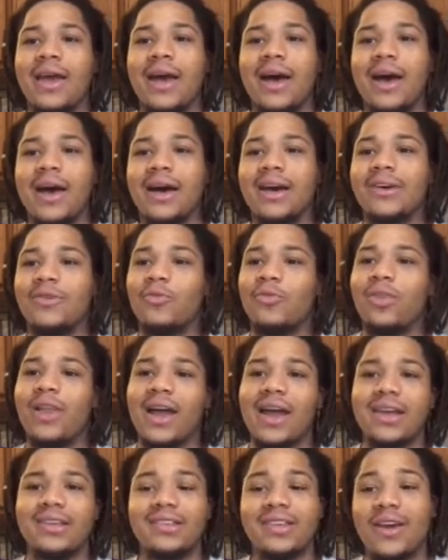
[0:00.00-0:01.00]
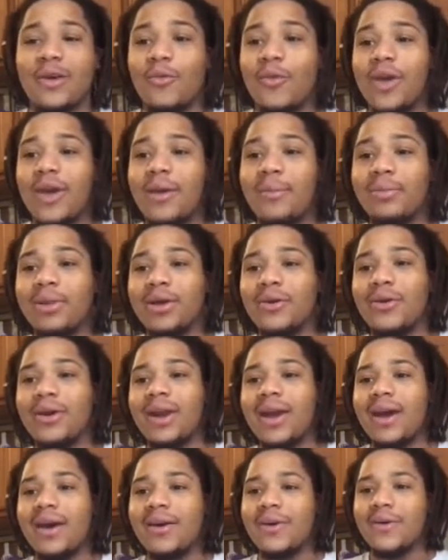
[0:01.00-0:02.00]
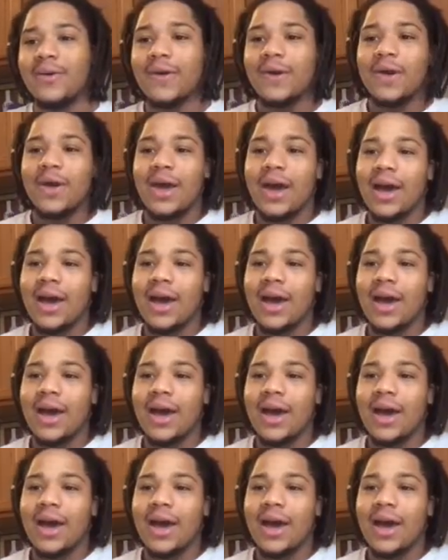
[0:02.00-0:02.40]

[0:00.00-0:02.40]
Like I said, wind blowing out.